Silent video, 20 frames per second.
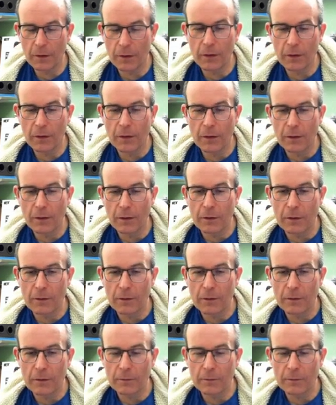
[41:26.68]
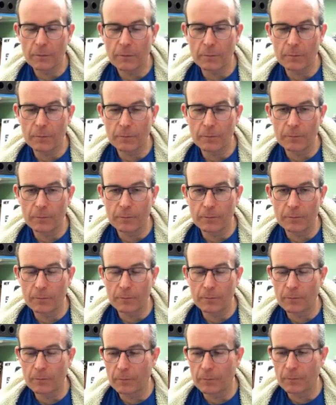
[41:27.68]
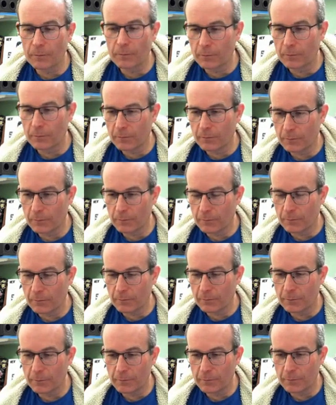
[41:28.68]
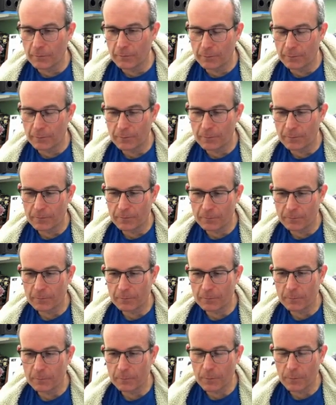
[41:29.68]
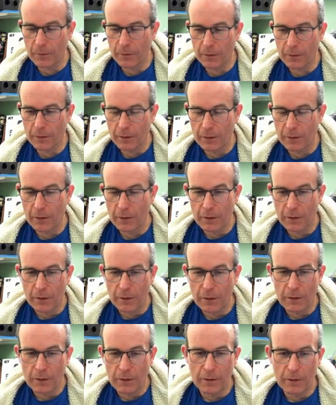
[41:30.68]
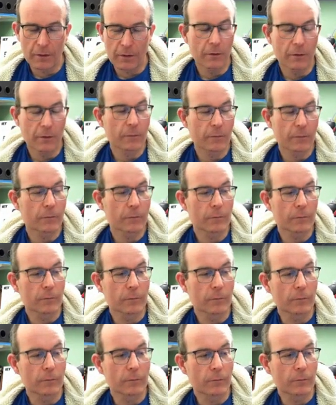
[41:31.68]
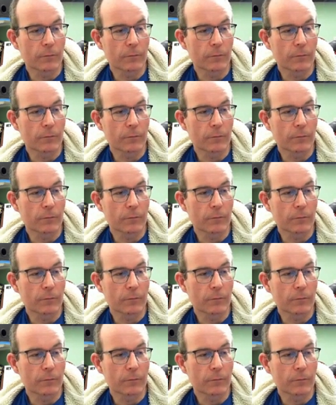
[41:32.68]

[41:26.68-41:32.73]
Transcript: The person shown says nothing.